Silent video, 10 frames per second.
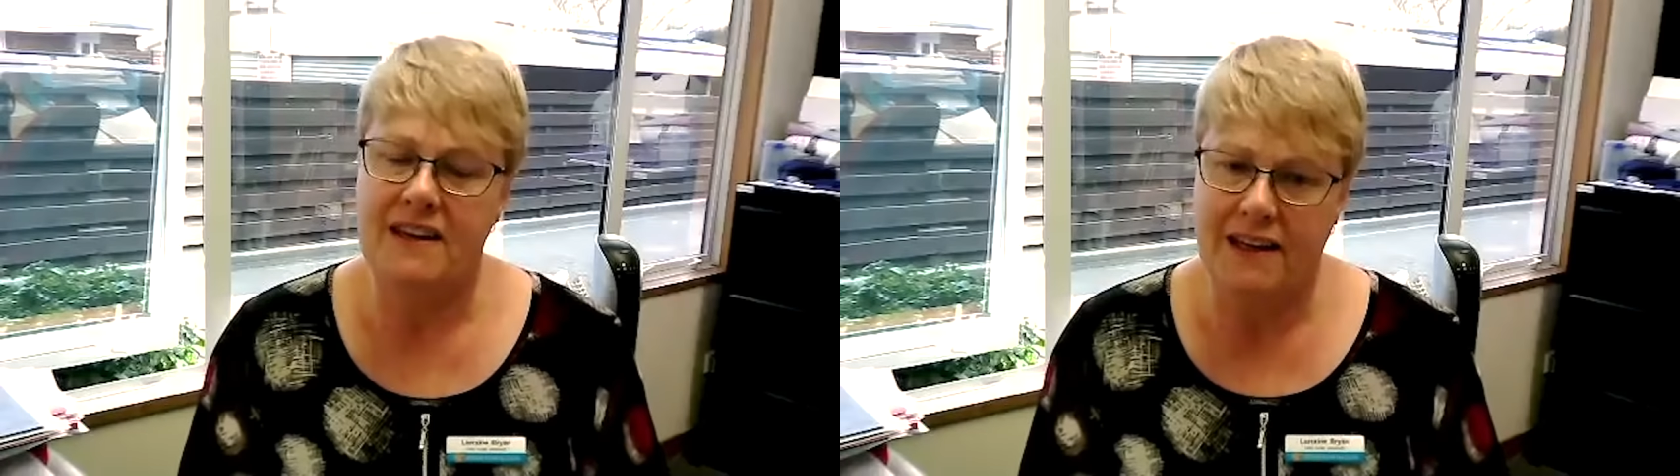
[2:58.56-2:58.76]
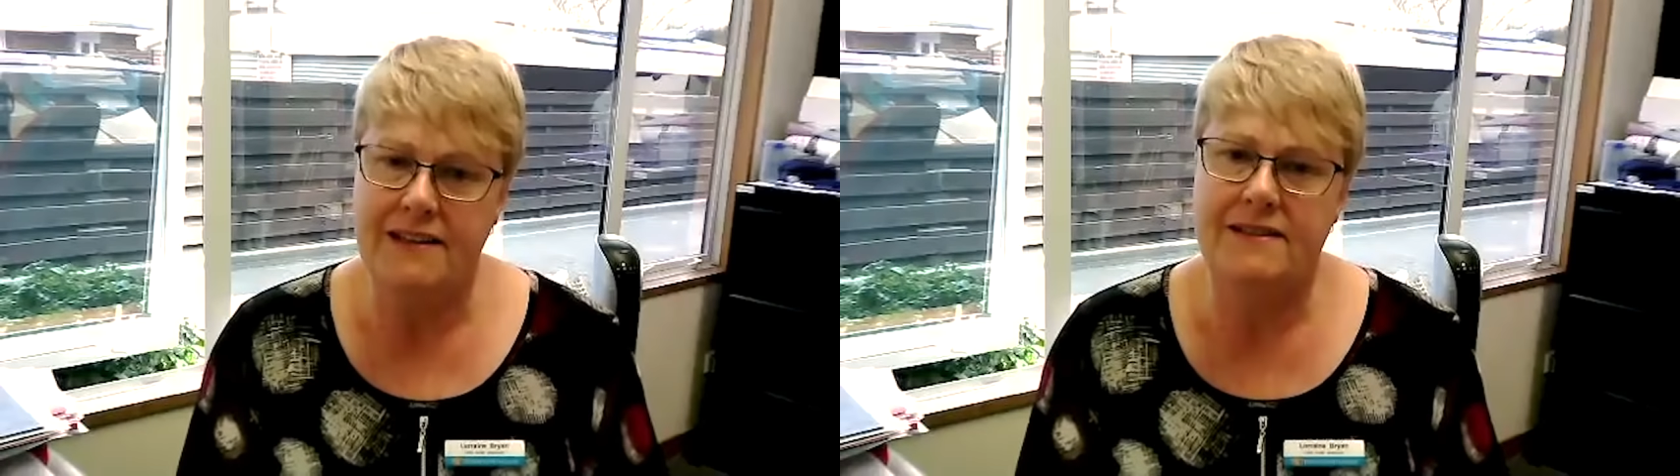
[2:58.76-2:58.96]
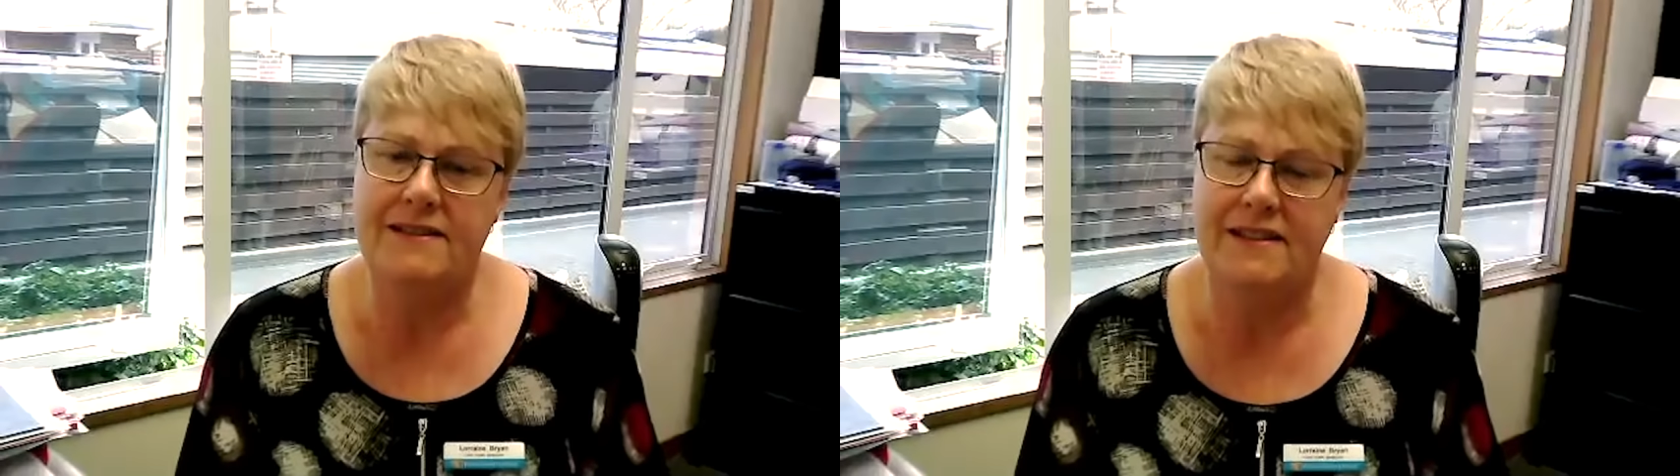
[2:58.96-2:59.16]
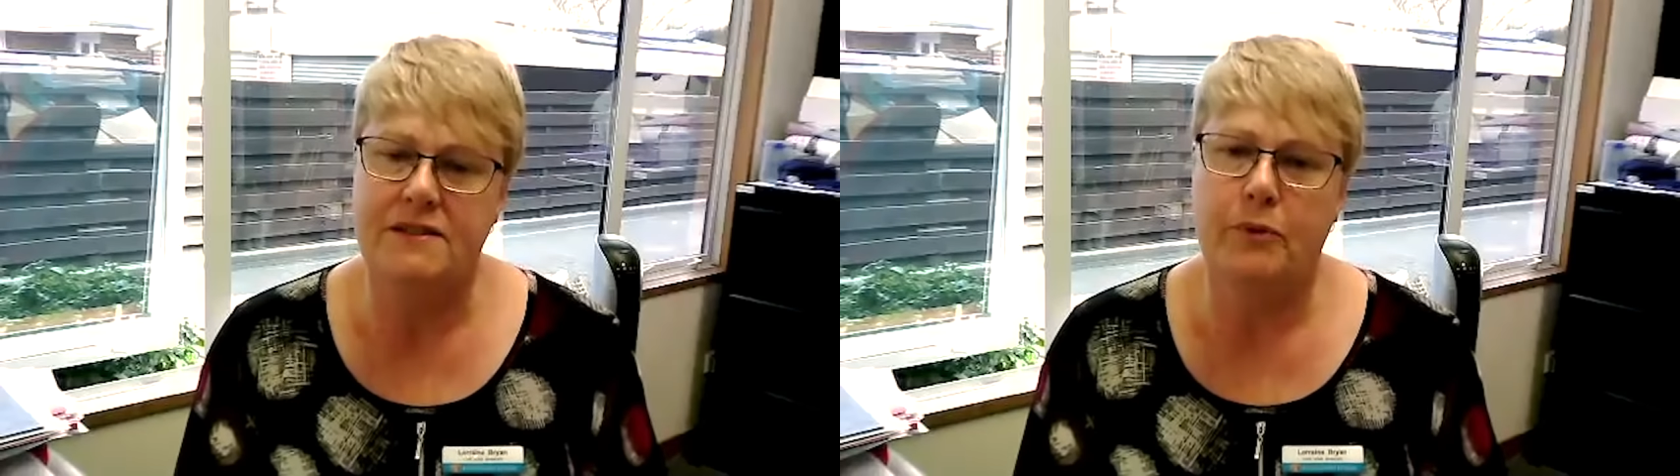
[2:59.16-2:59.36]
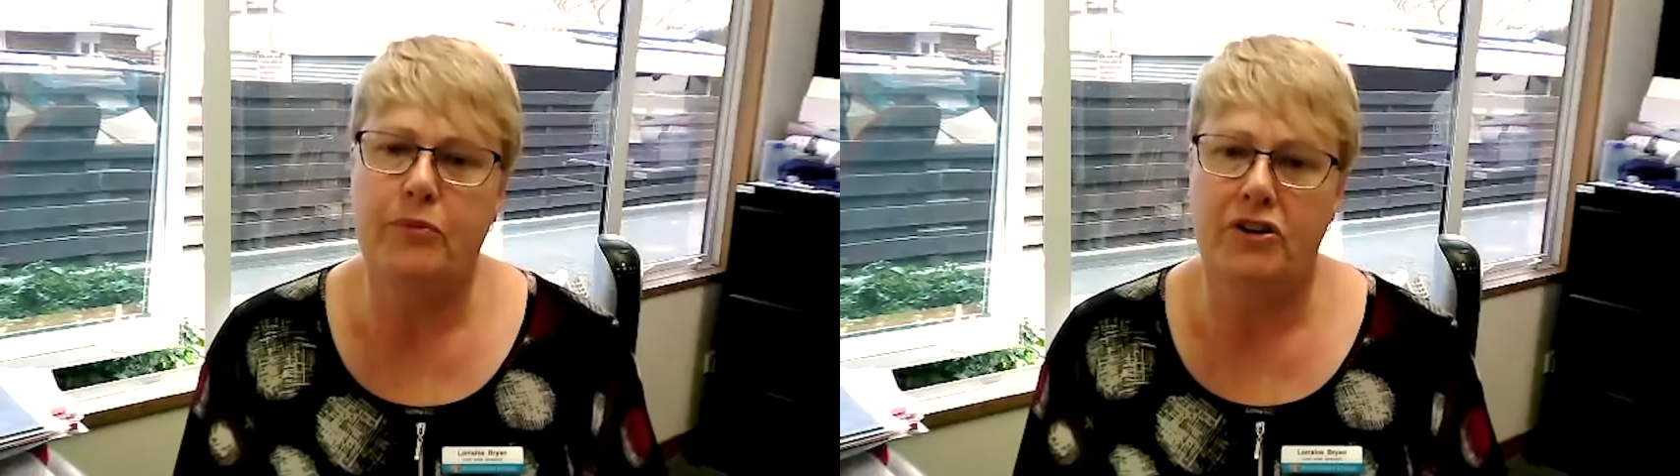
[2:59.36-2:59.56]
needs
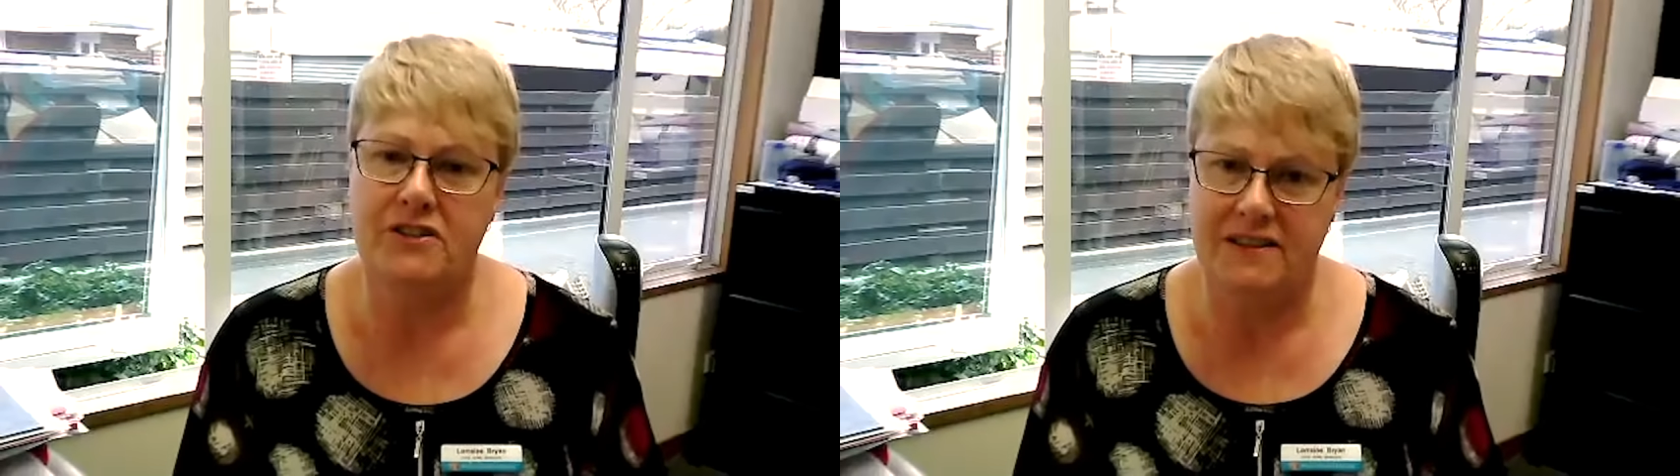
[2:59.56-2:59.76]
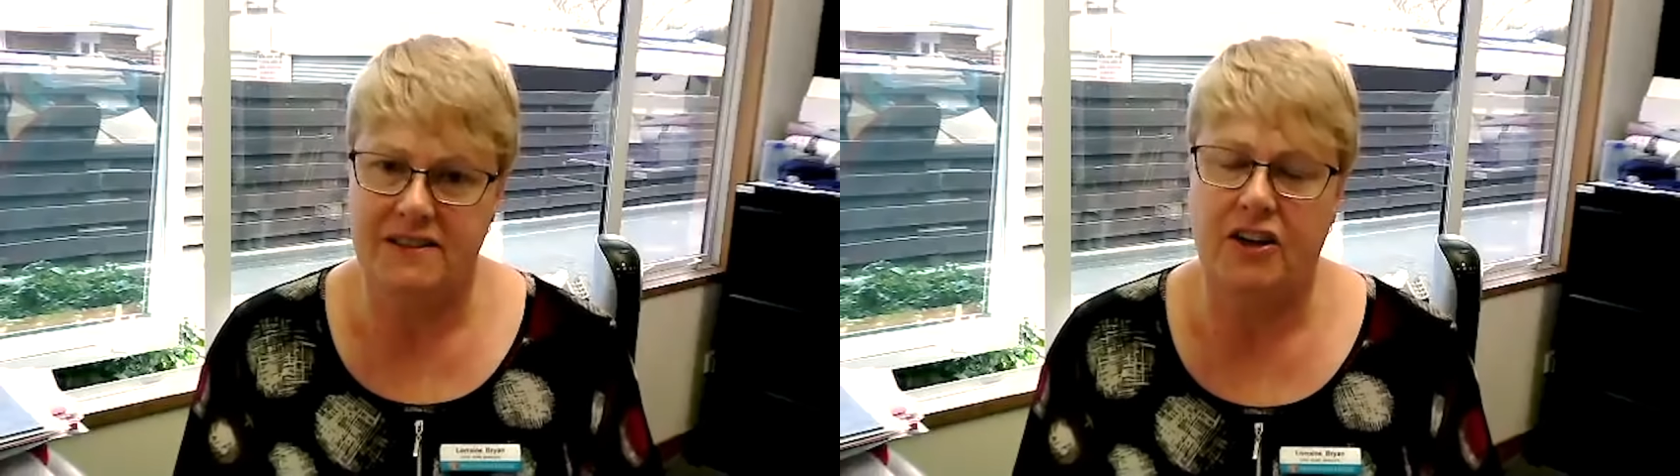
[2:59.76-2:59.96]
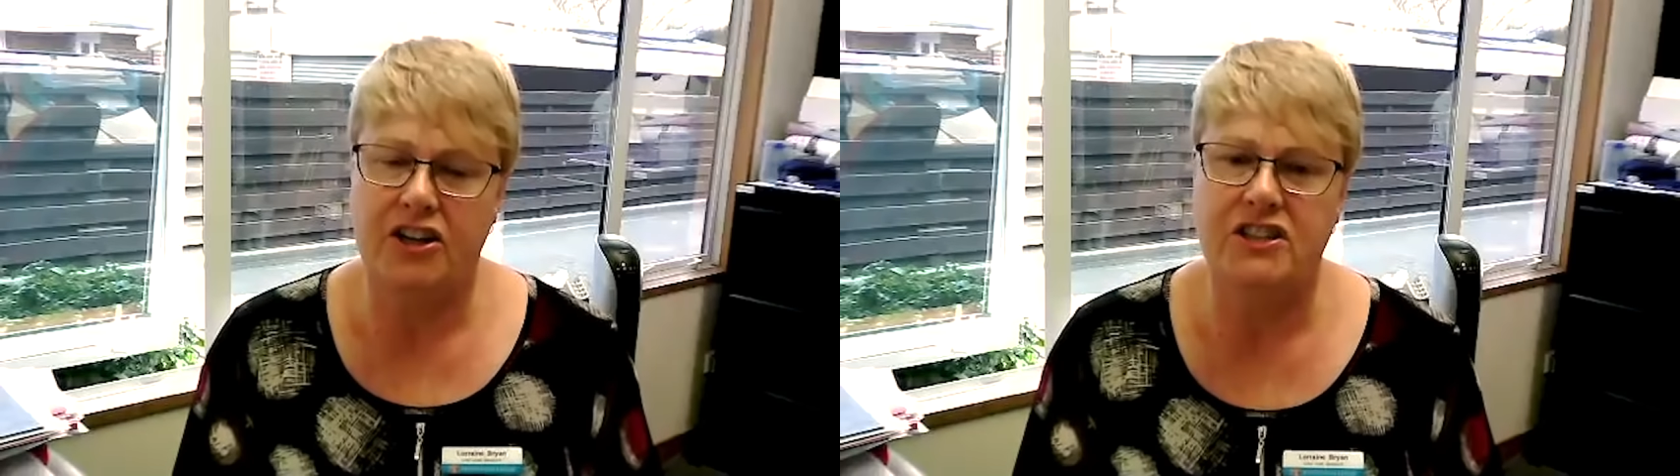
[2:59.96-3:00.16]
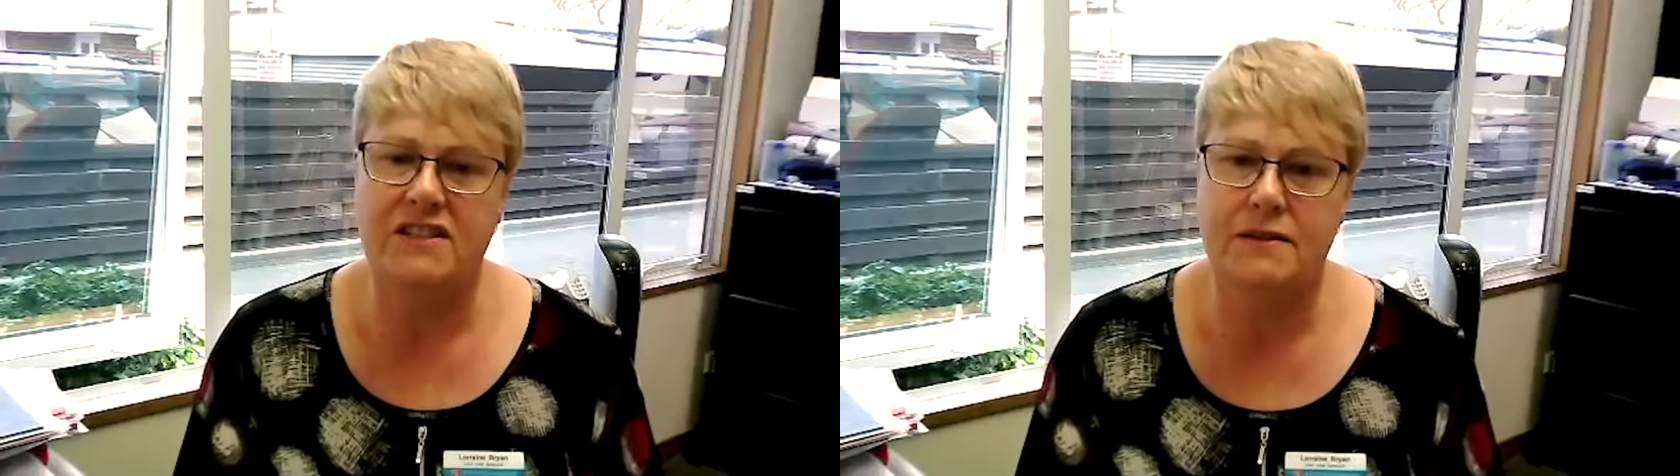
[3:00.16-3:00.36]
assessment process that I just